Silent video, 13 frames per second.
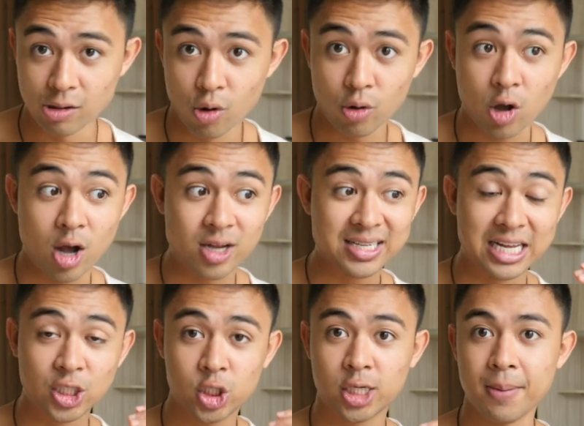a lower cost,
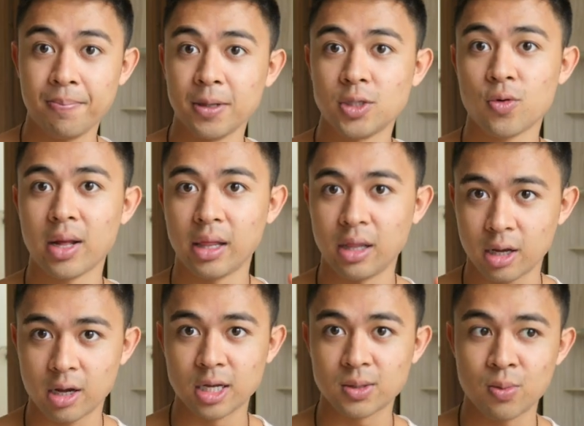and ship it directly to
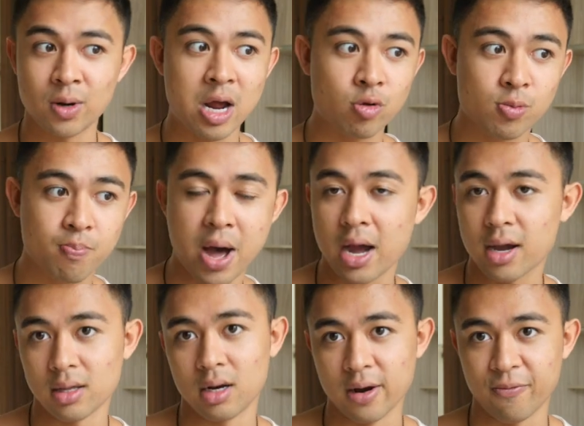the customer, and I would
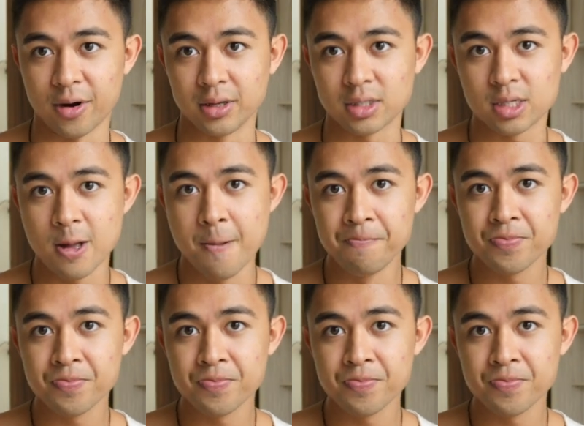pocket the difference.